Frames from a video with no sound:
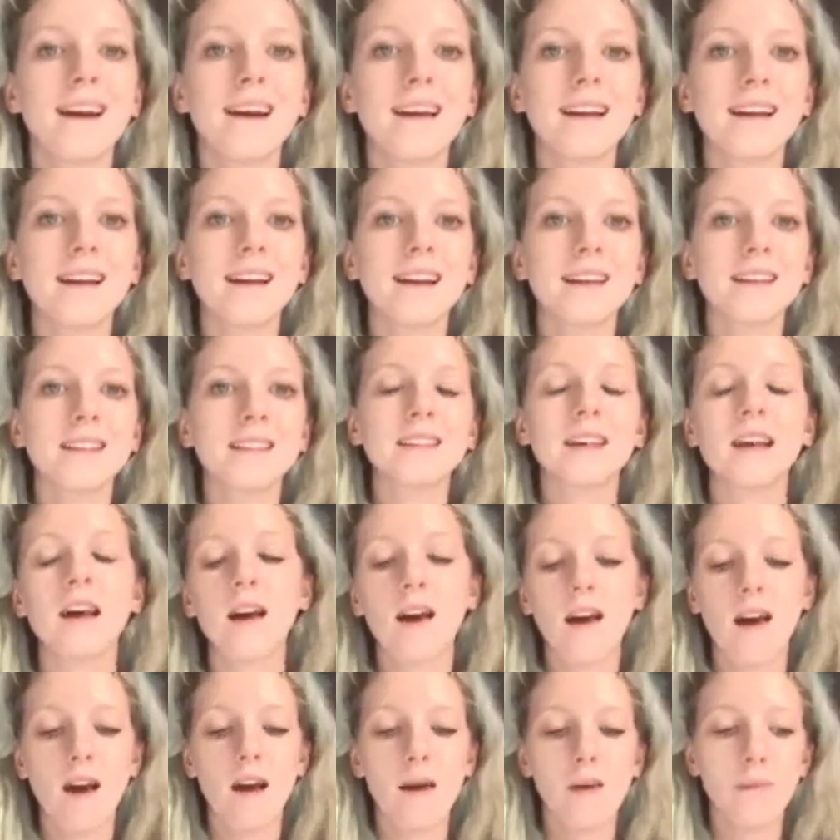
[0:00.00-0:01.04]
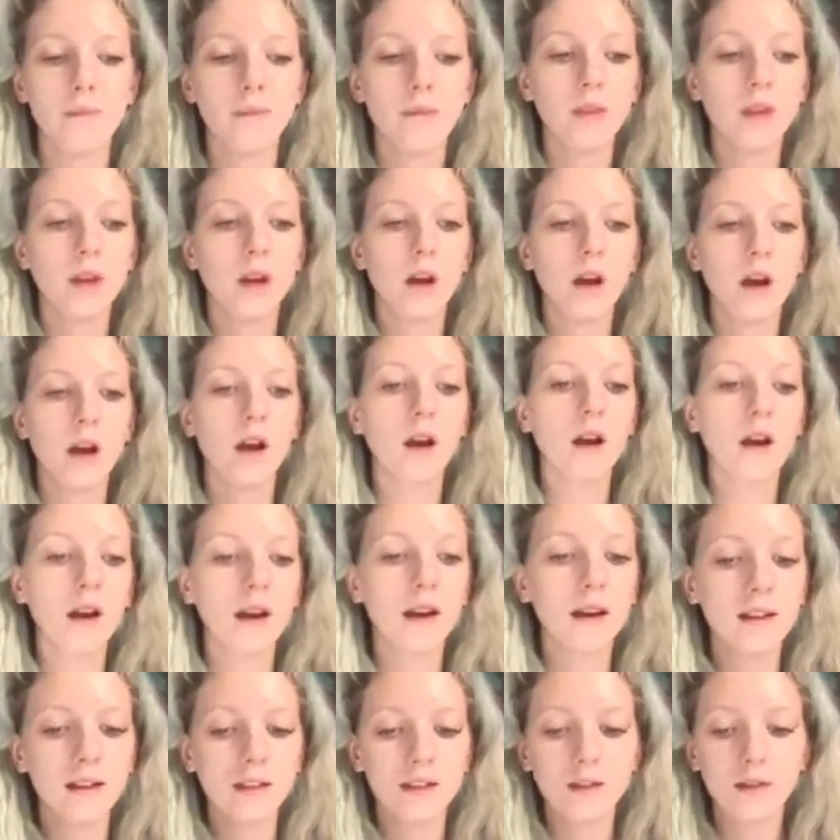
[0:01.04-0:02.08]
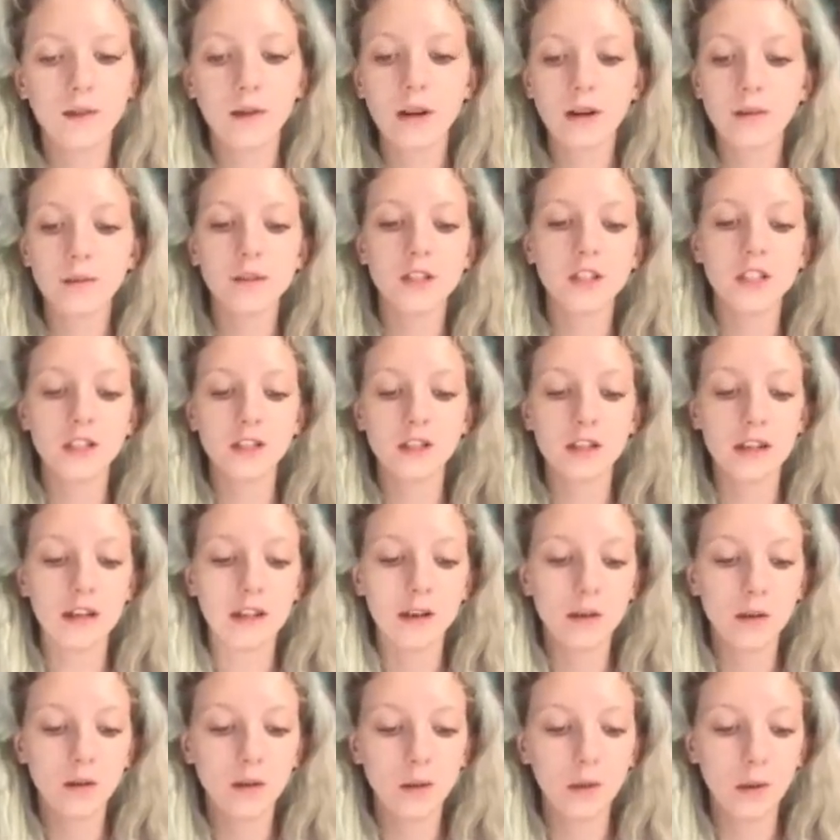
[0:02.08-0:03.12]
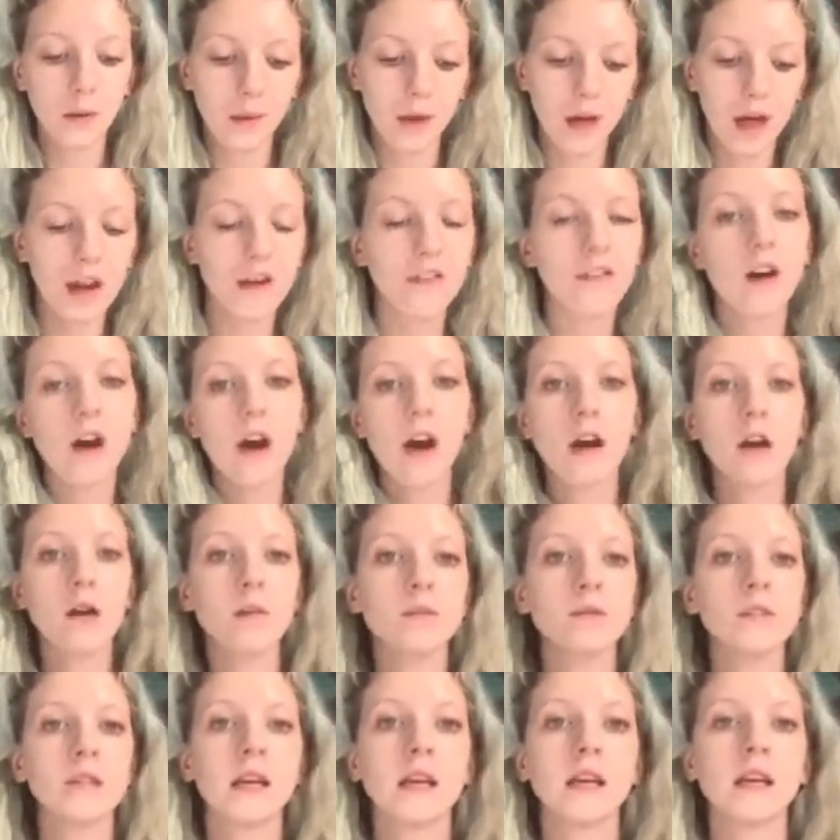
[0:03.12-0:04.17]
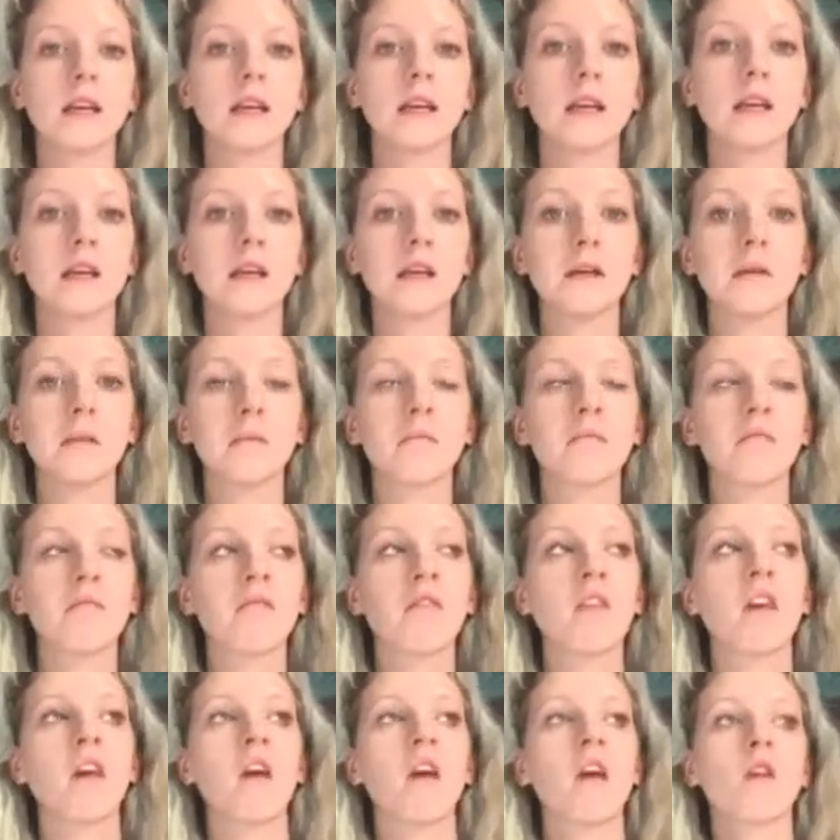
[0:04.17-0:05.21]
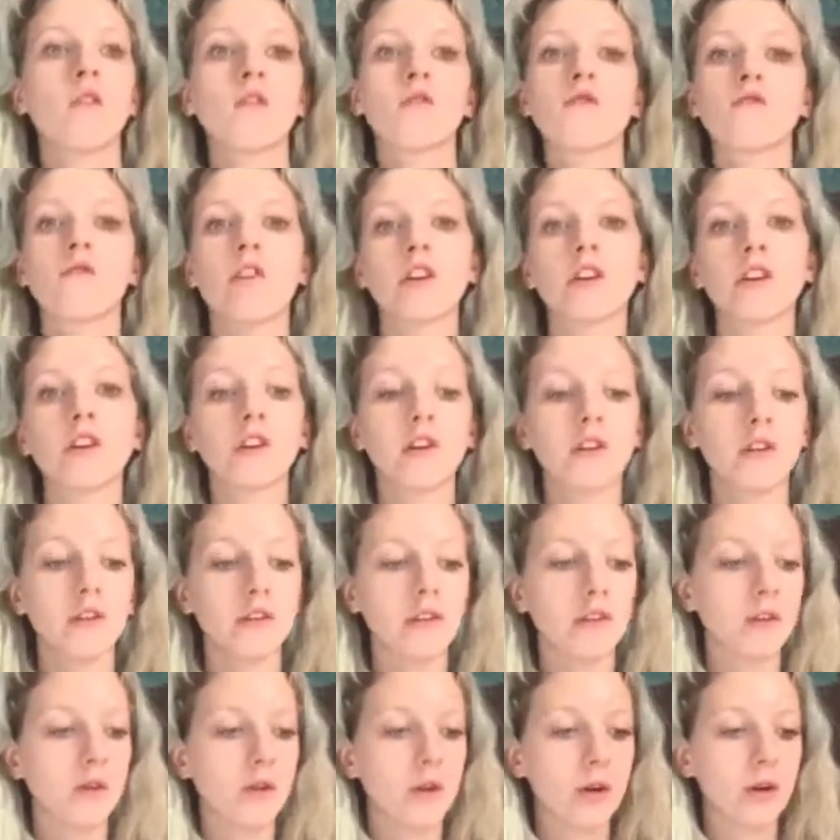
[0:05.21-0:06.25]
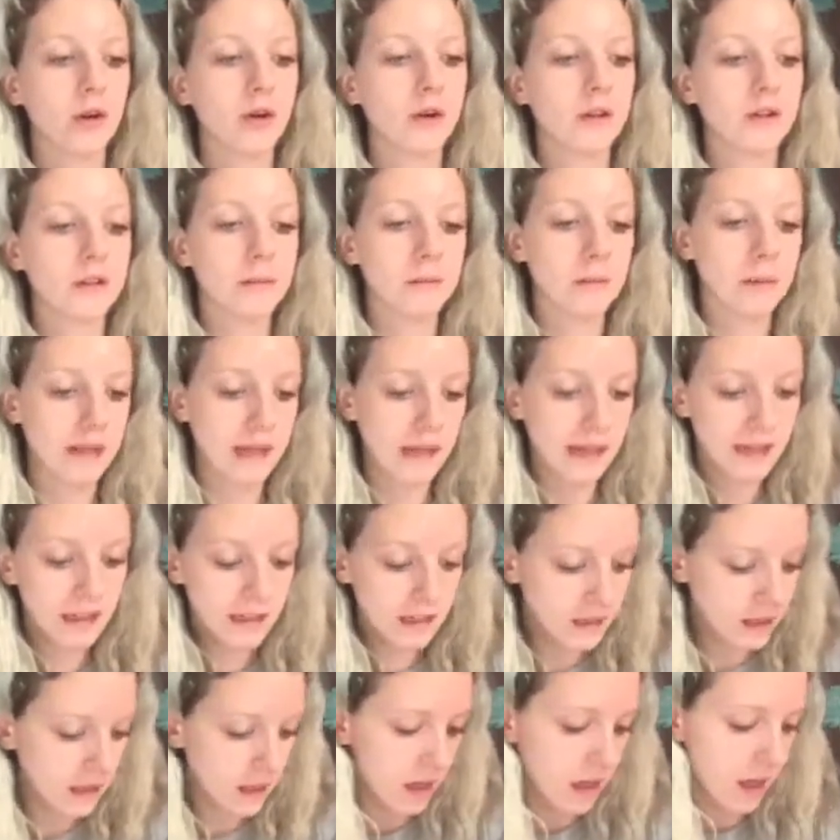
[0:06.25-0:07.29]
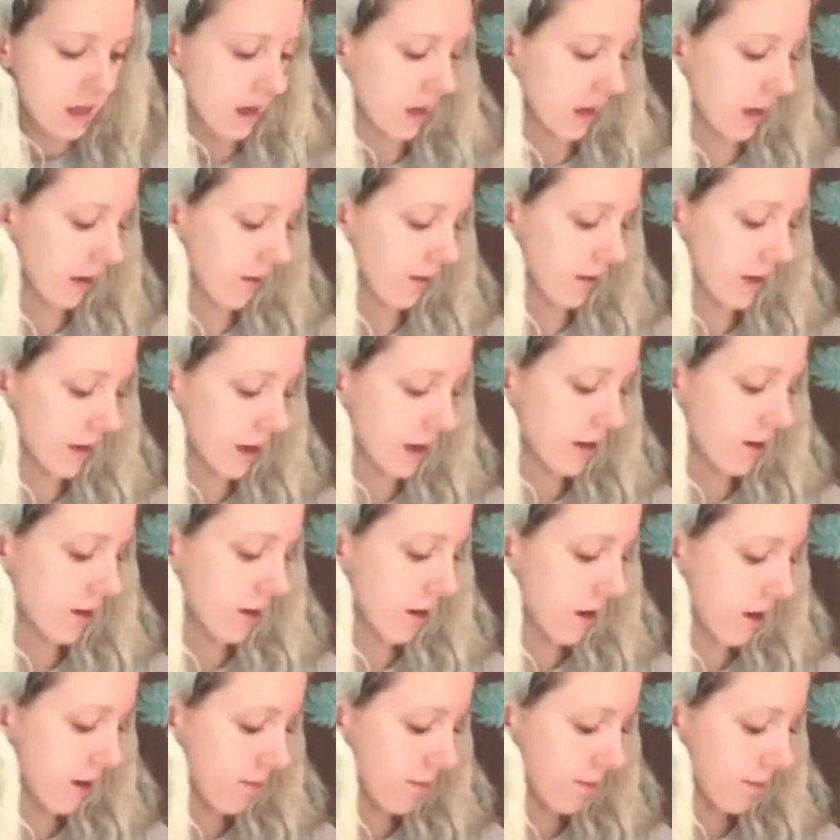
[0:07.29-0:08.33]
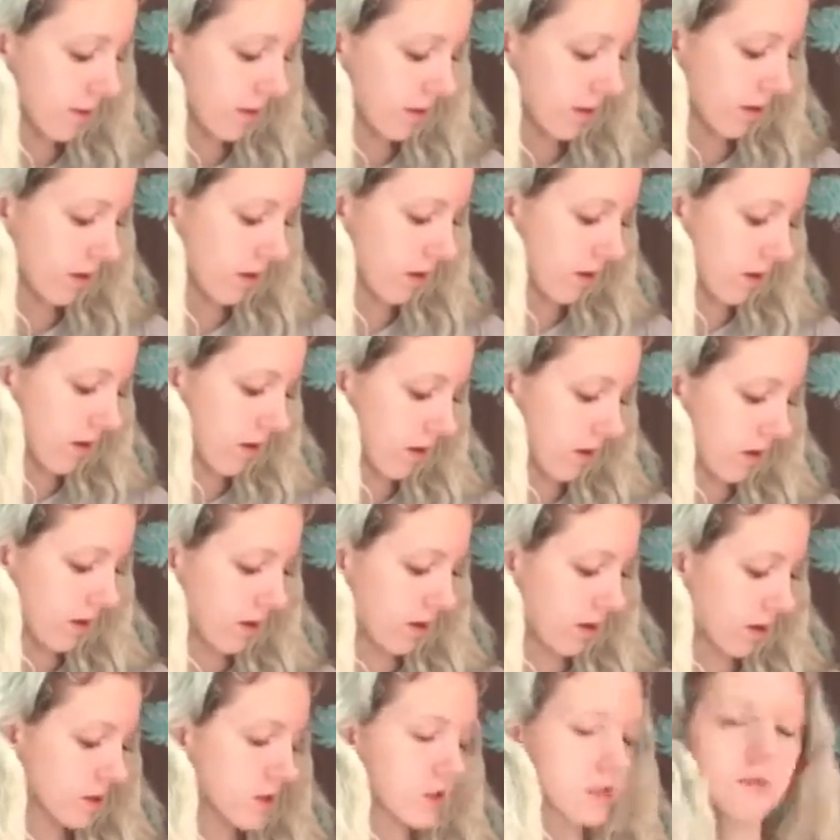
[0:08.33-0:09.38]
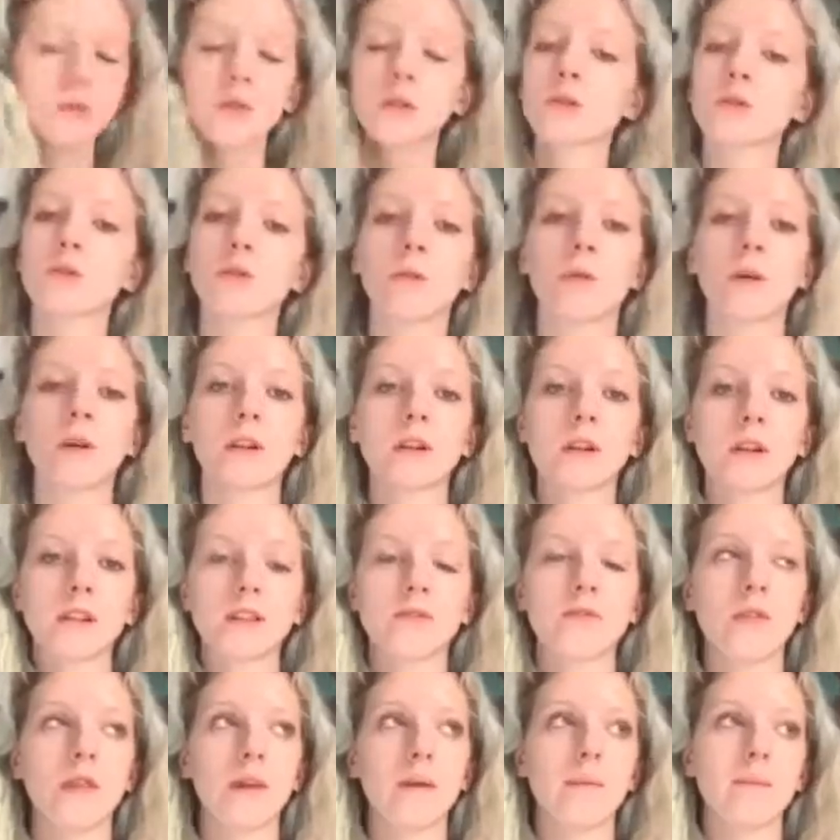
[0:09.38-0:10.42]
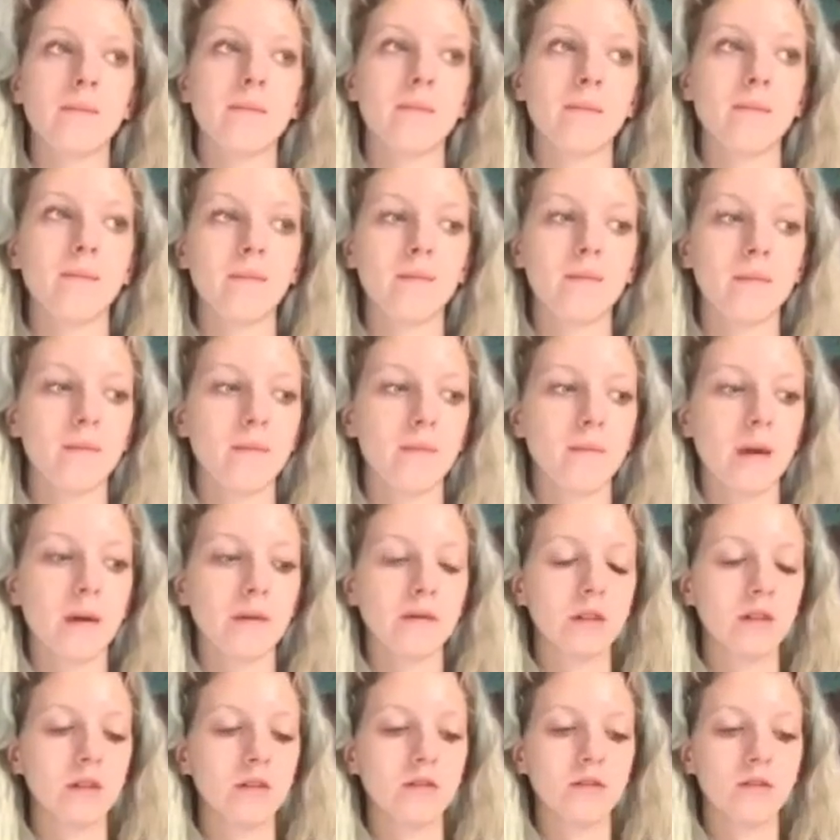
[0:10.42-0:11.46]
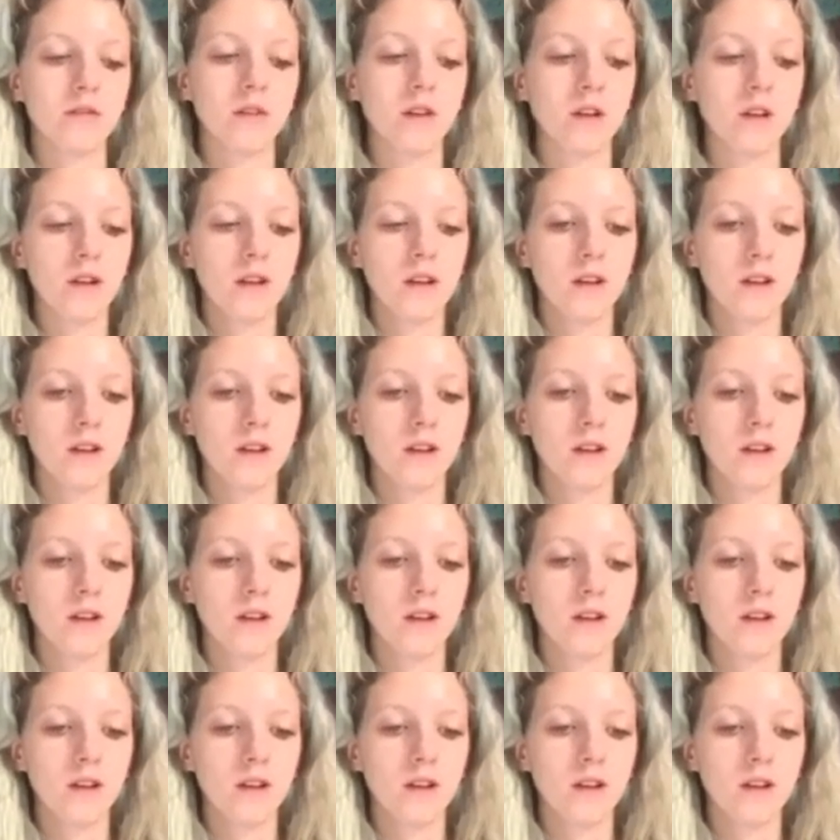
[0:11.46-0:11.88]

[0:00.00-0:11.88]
Hey guys, I thought I would do a little kind of update-y, run you through some things kind of video. I just wanted to apologise for the amount of